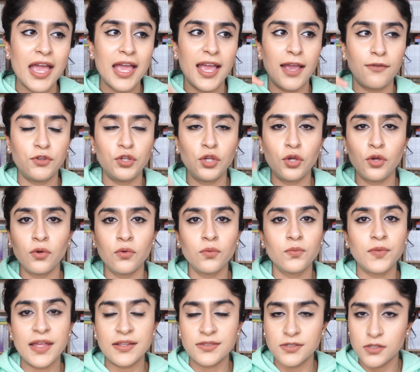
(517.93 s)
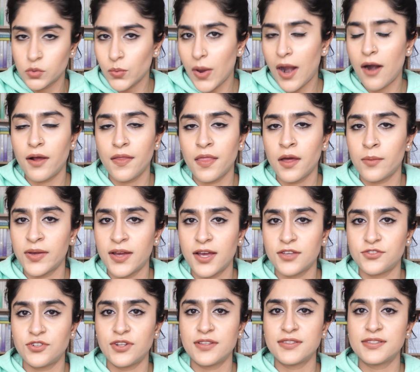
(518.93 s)
if you then swear at that
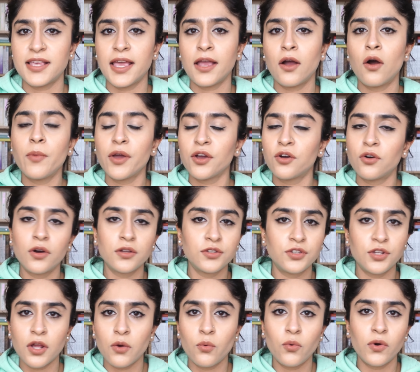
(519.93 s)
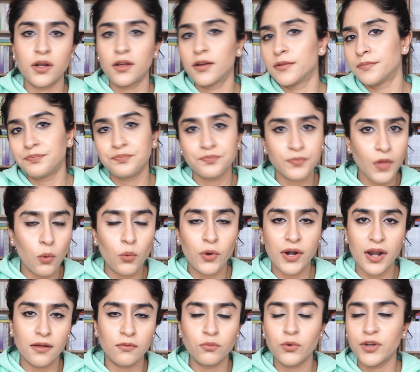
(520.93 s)
person and say, oh my god, you know, what
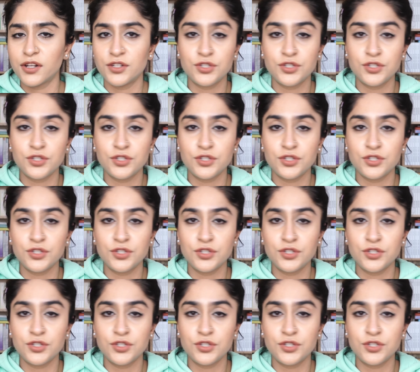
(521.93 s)
a